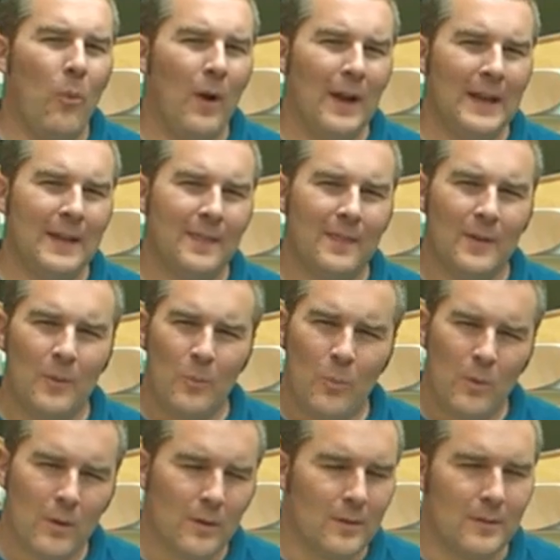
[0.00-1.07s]
what in the
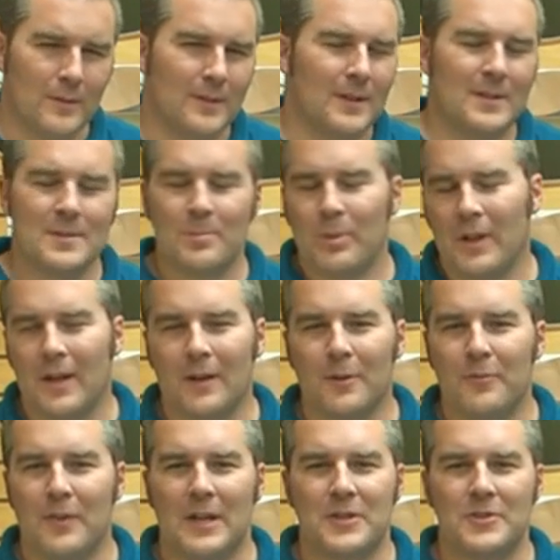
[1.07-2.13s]
world is
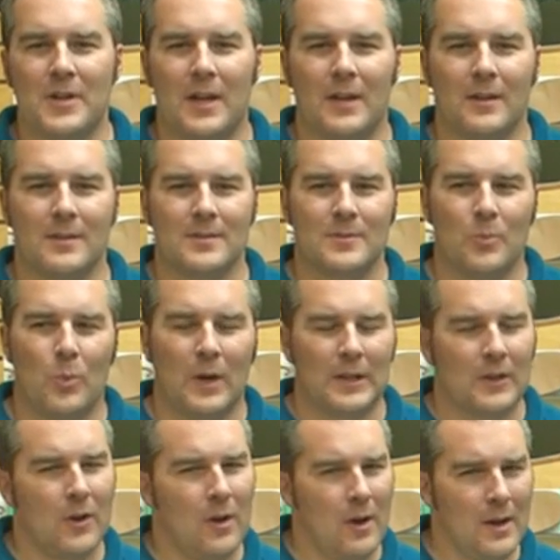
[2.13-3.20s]
plantar fasciitis,
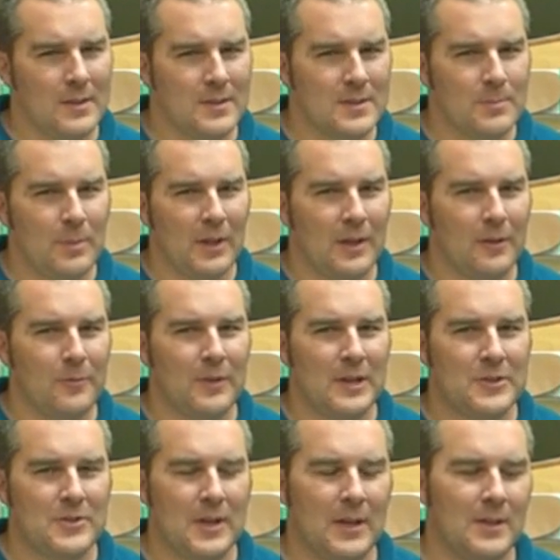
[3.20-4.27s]
what causes plantar
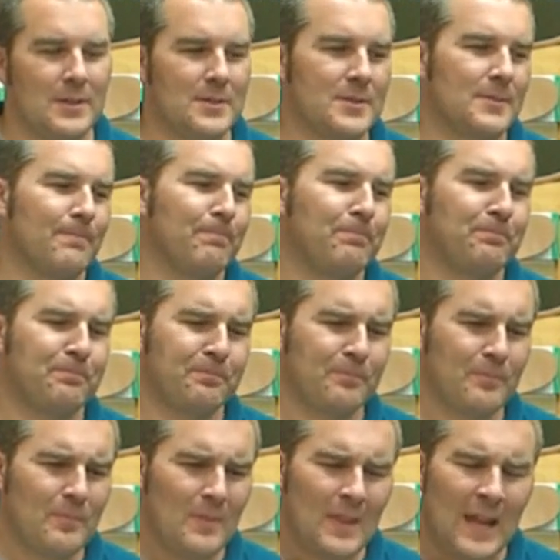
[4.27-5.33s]
fasciitis,
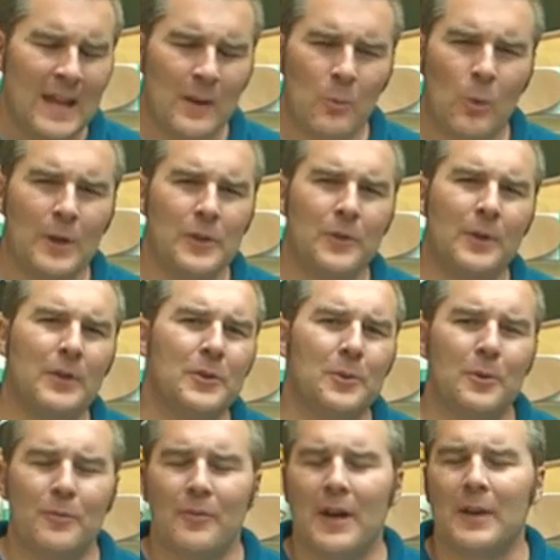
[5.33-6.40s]
and what you can
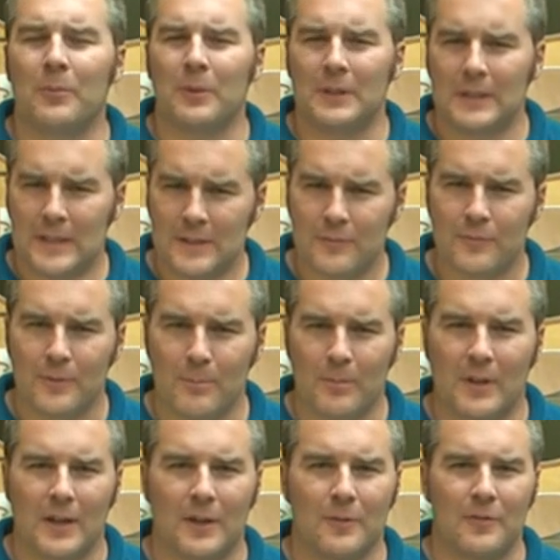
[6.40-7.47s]
do to find relief from
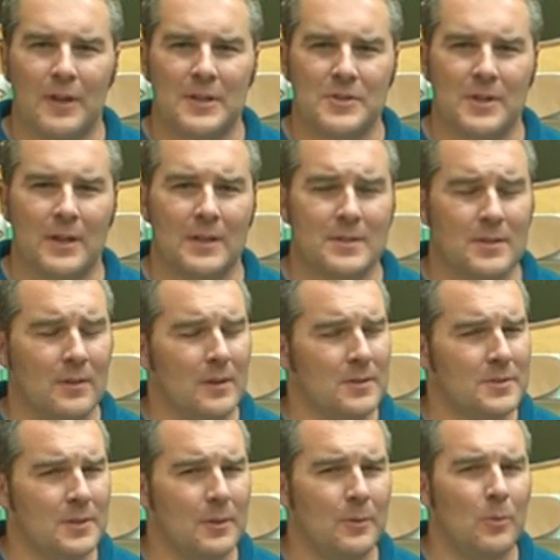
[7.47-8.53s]
plantar fasciitis, and
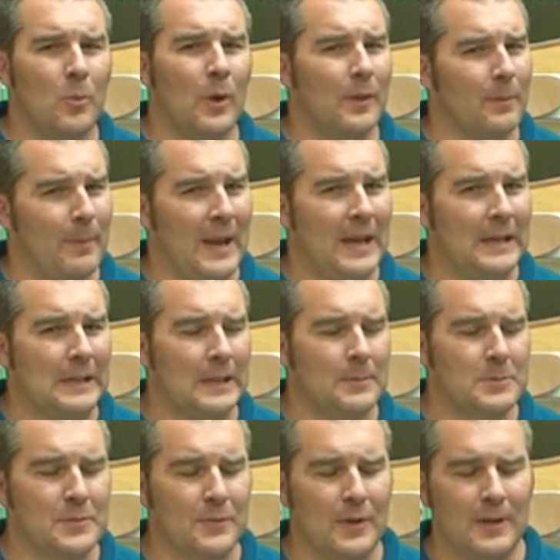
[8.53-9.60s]
also where the pain
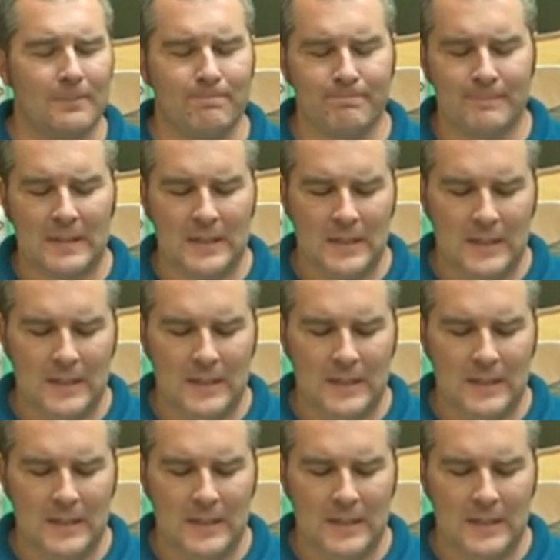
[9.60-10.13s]
comes from.